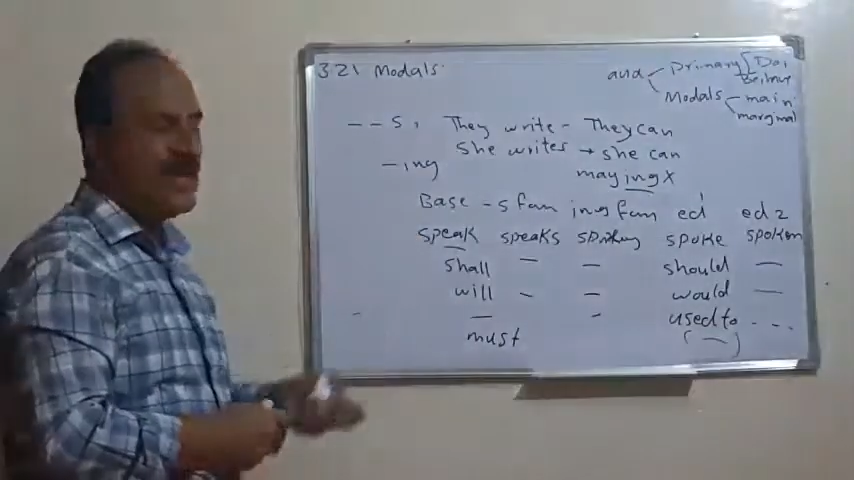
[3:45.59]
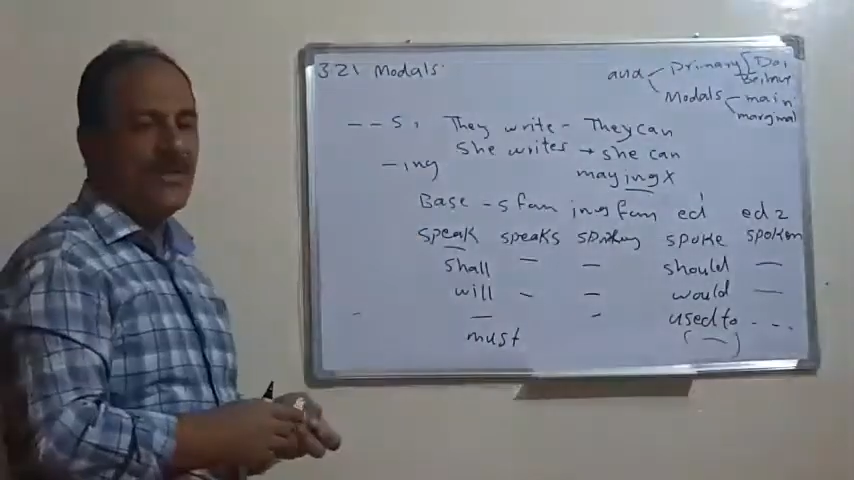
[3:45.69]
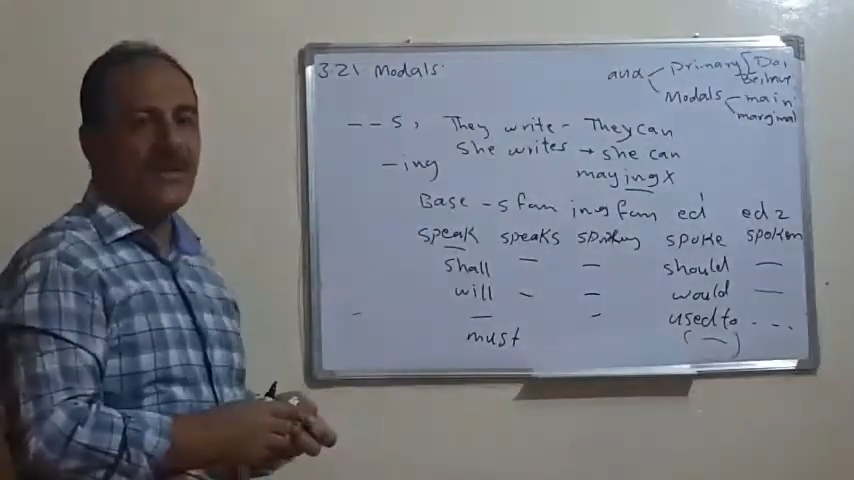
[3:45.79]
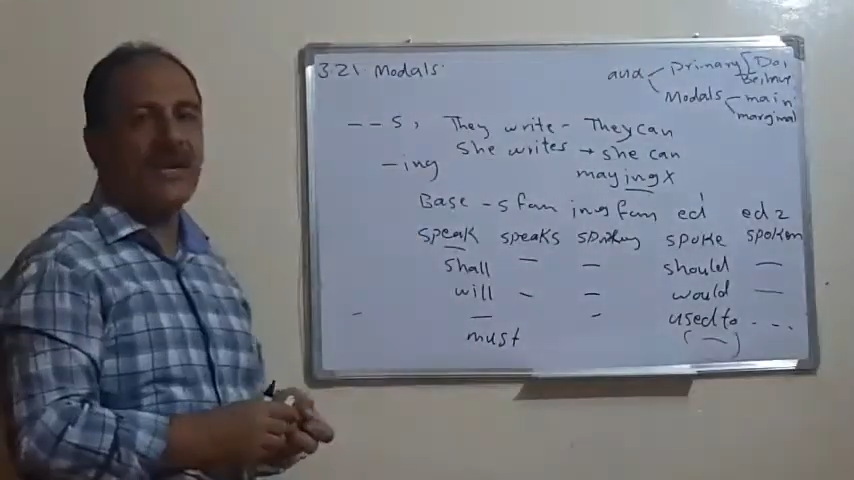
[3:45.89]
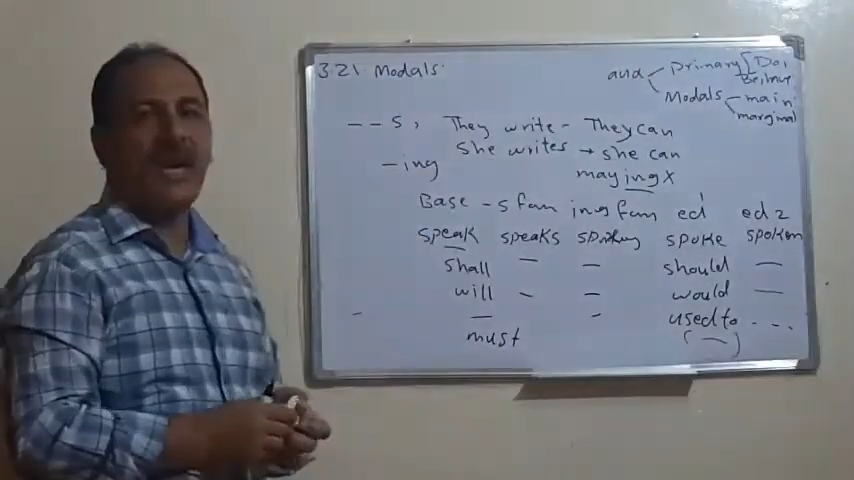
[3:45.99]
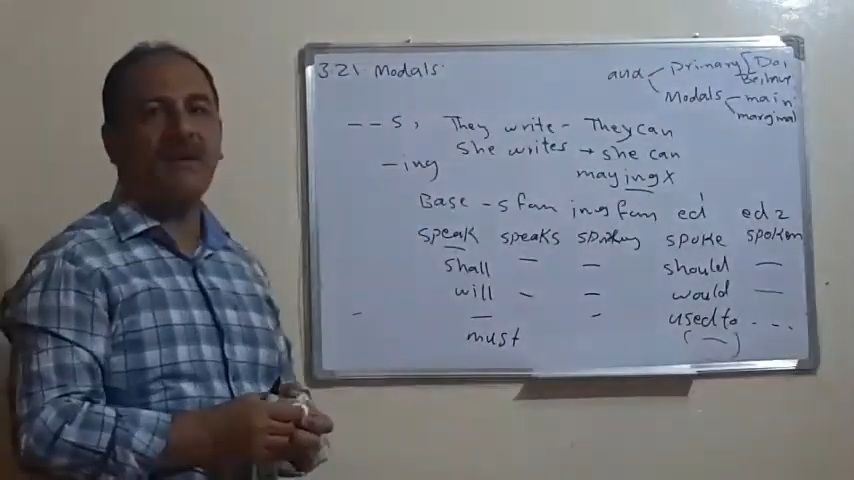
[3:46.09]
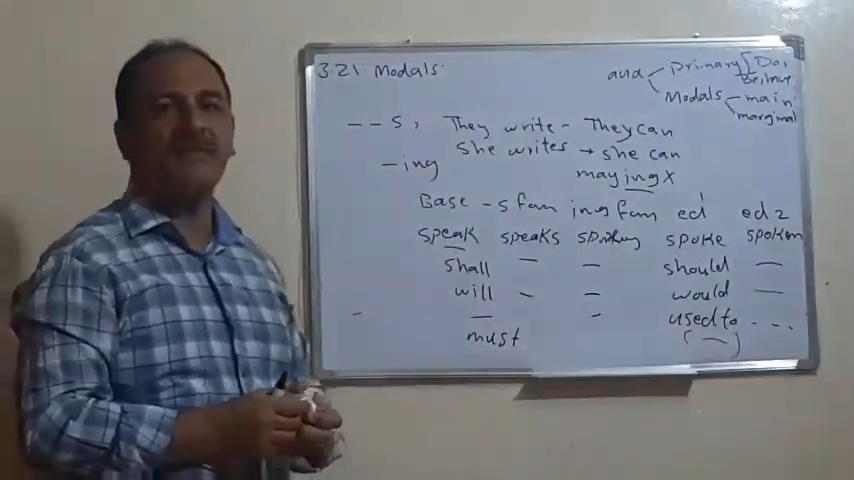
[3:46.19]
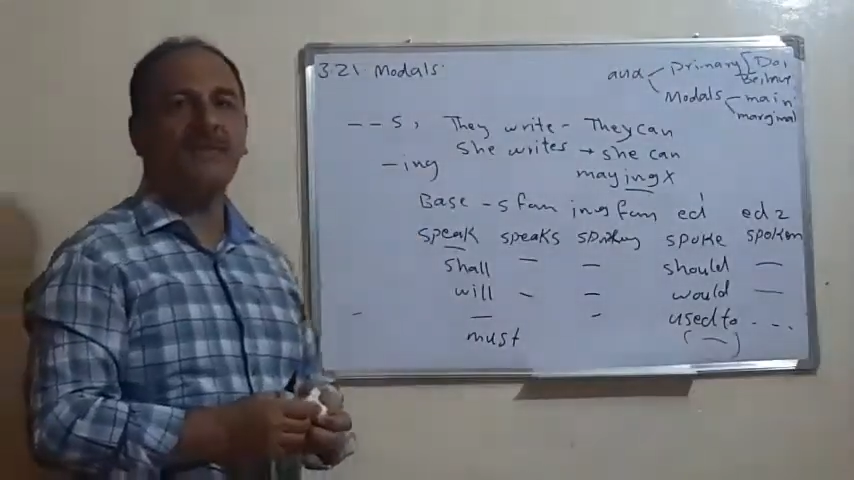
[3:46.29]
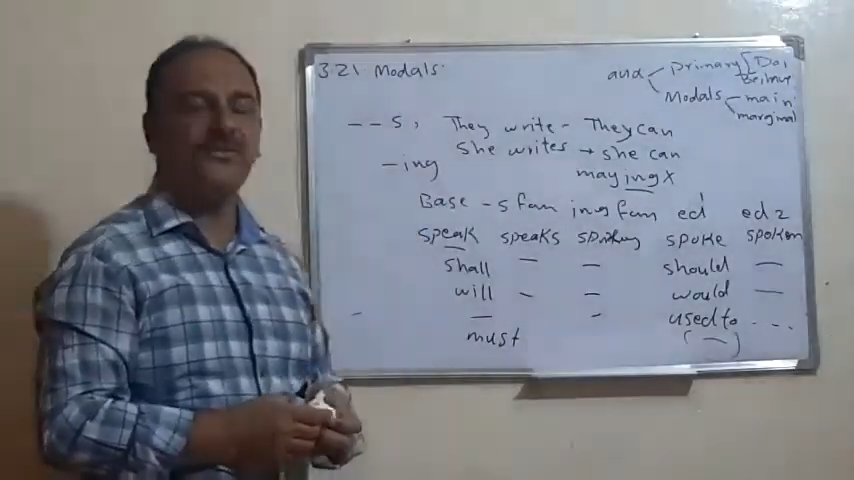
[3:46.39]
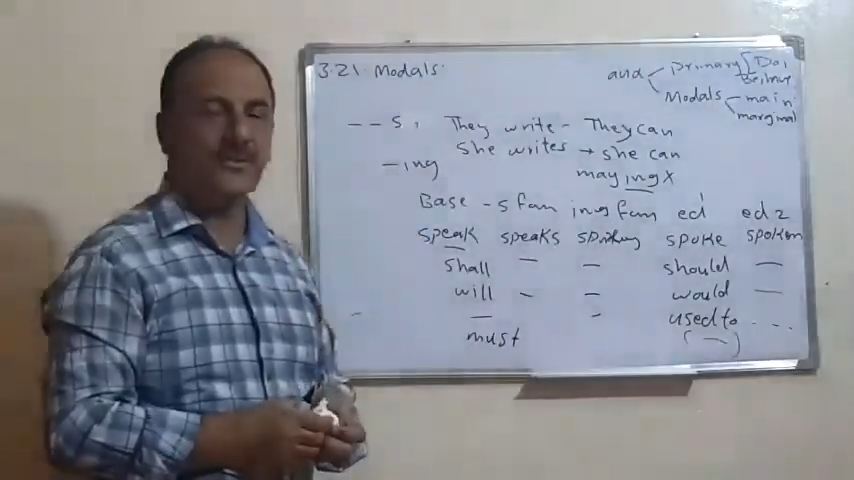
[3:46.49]
they have
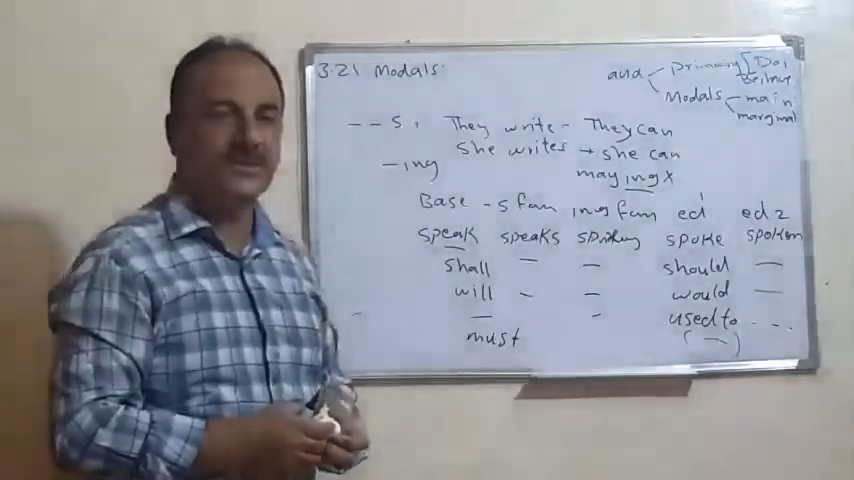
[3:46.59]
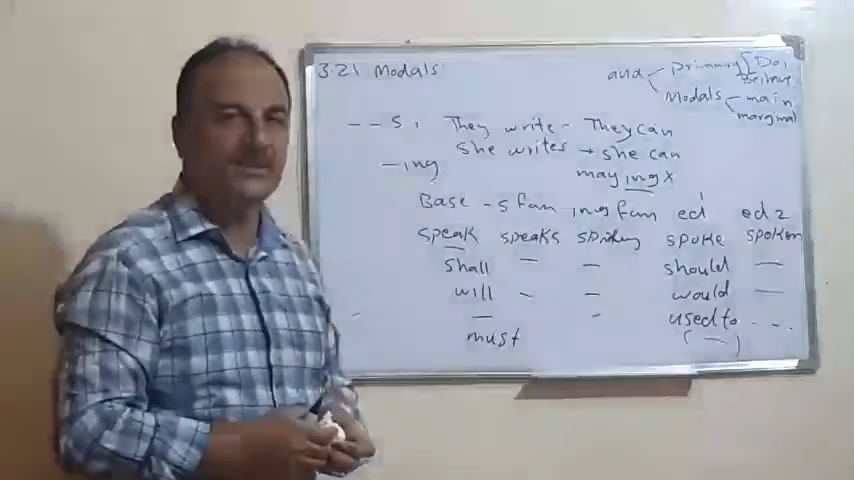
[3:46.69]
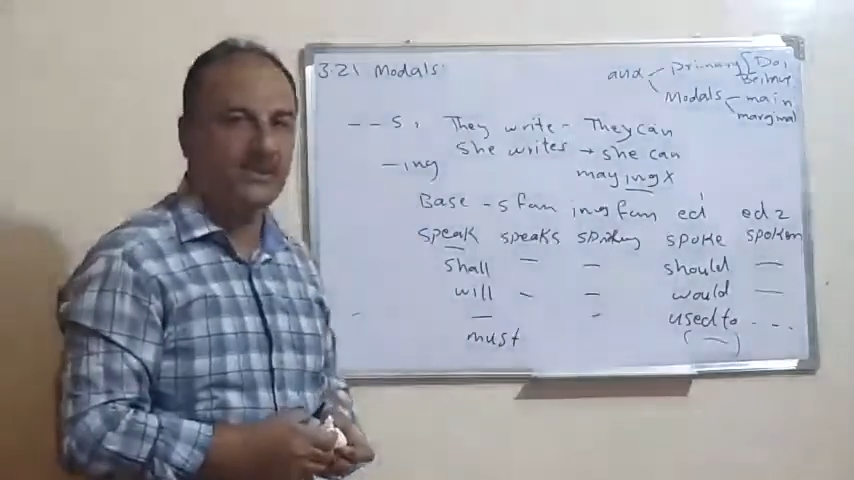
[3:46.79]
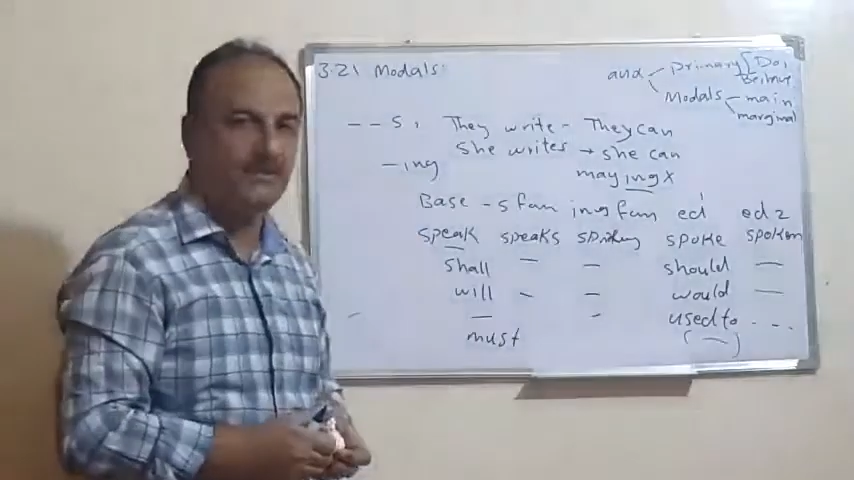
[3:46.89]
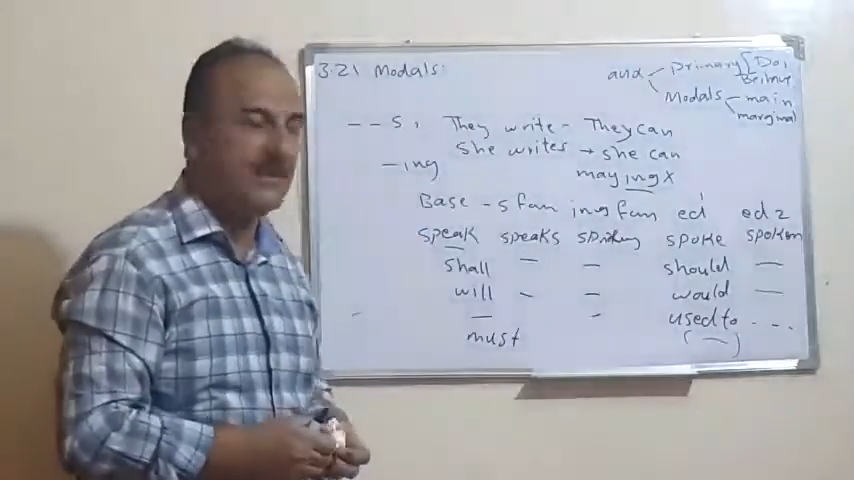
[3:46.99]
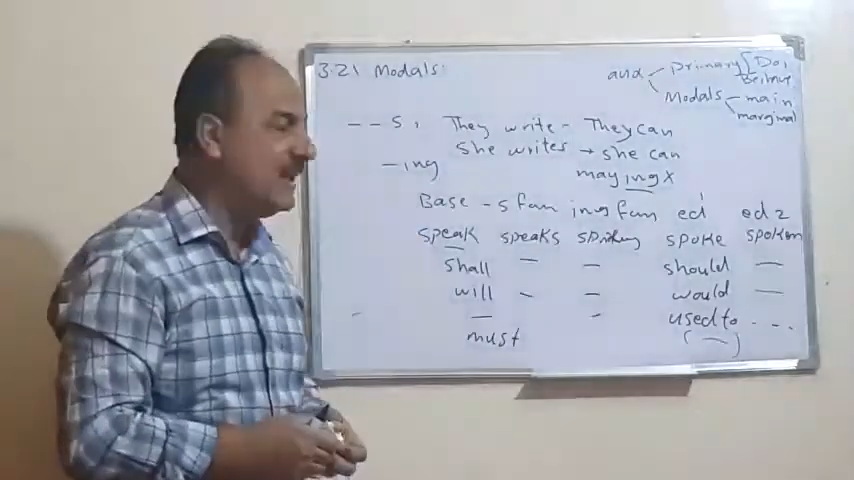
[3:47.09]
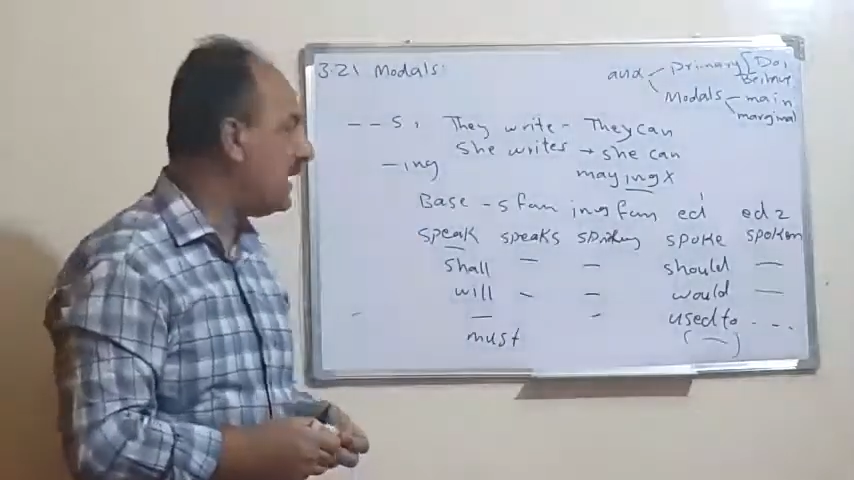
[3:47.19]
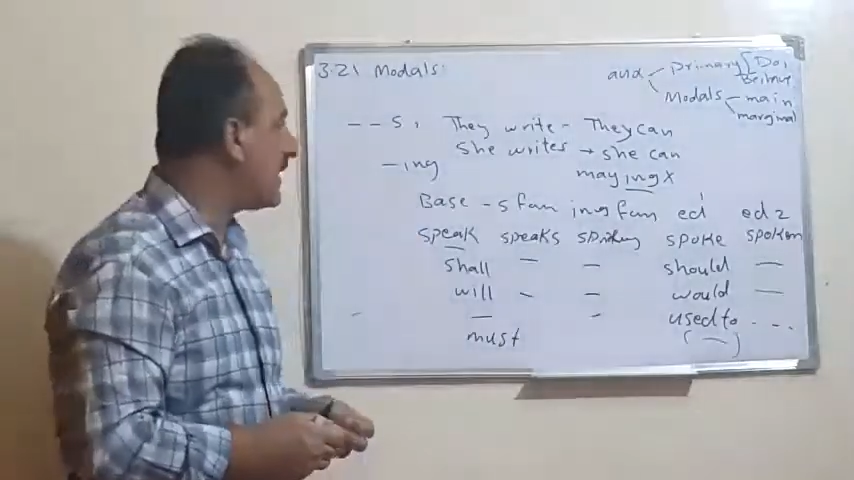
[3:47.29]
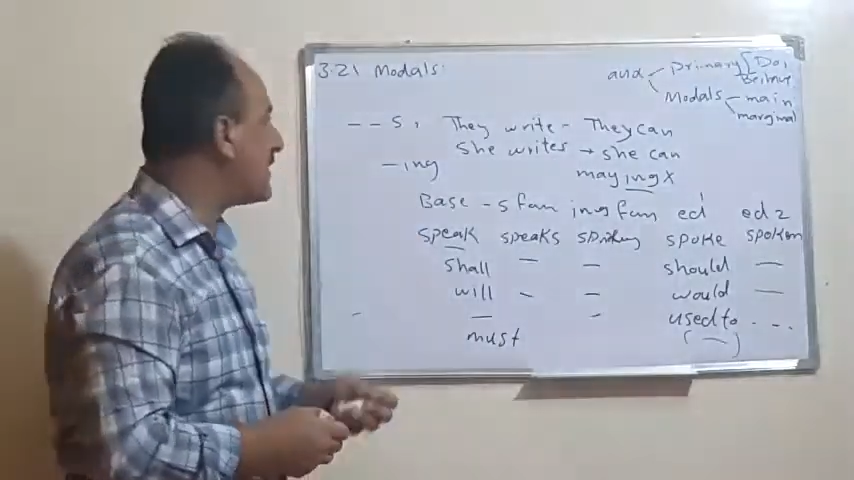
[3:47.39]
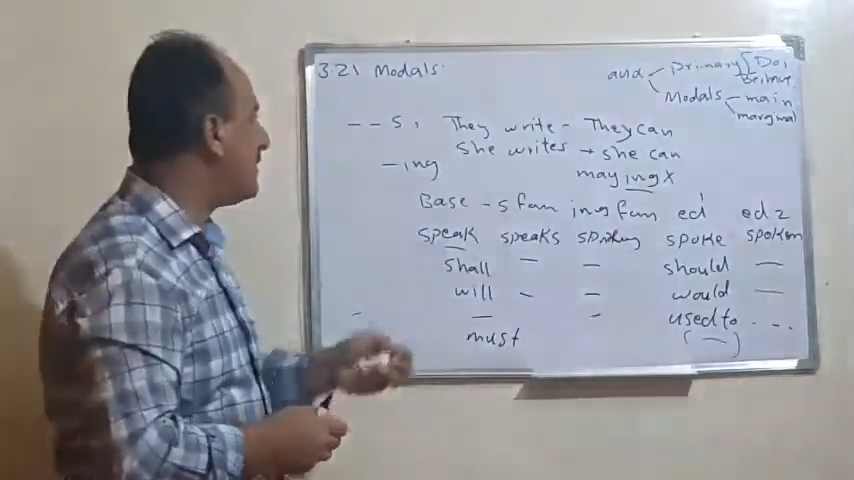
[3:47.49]
different meanings.